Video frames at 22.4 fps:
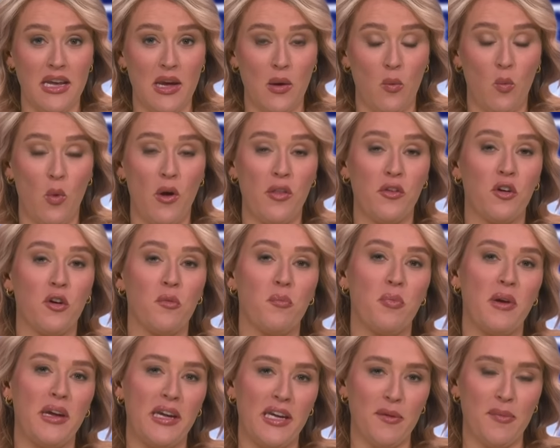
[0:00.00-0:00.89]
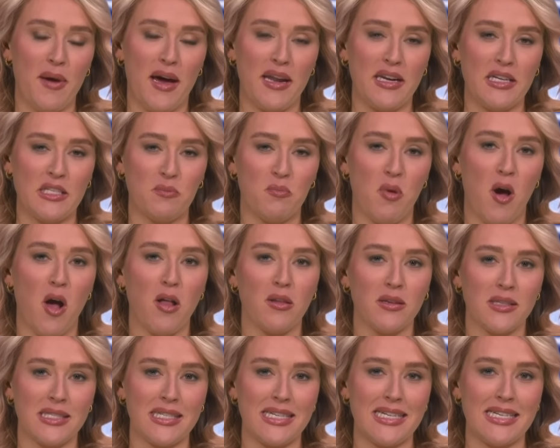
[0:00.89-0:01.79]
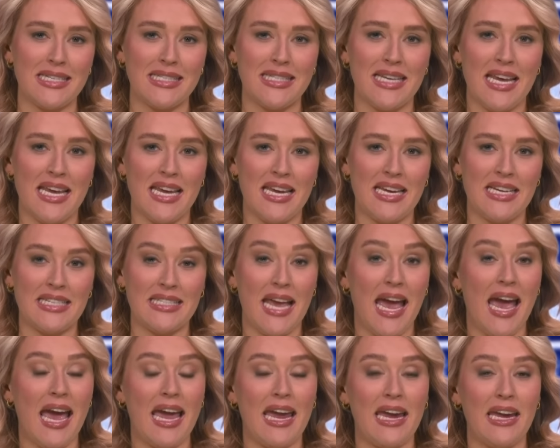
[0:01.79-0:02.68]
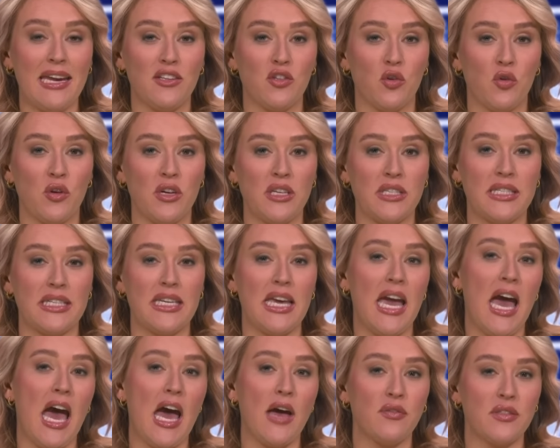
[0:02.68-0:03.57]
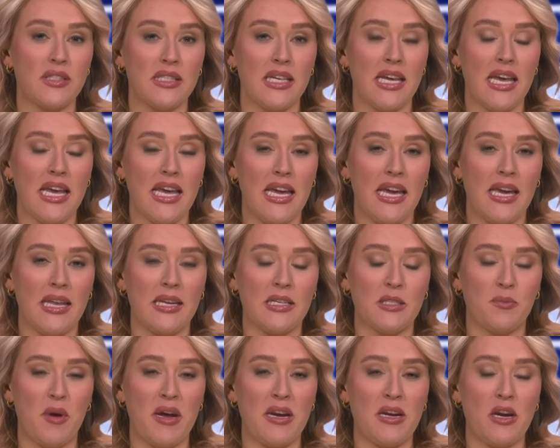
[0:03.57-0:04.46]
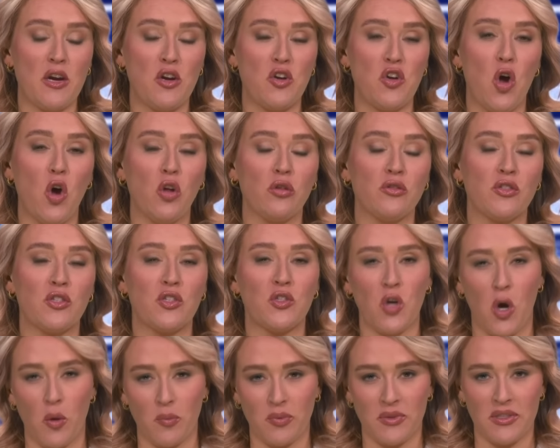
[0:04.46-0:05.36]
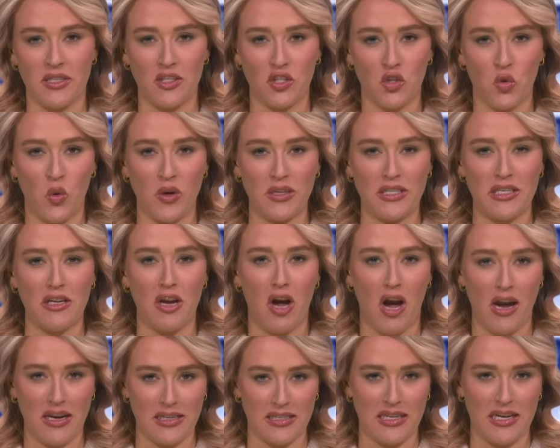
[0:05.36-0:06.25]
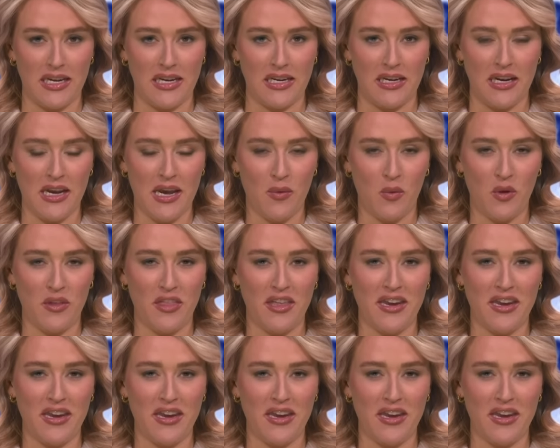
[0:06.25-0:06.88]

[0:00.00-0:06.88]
whether it be about his policies, his age or his gaffes. It has been non-stop since twenty nineteen, when the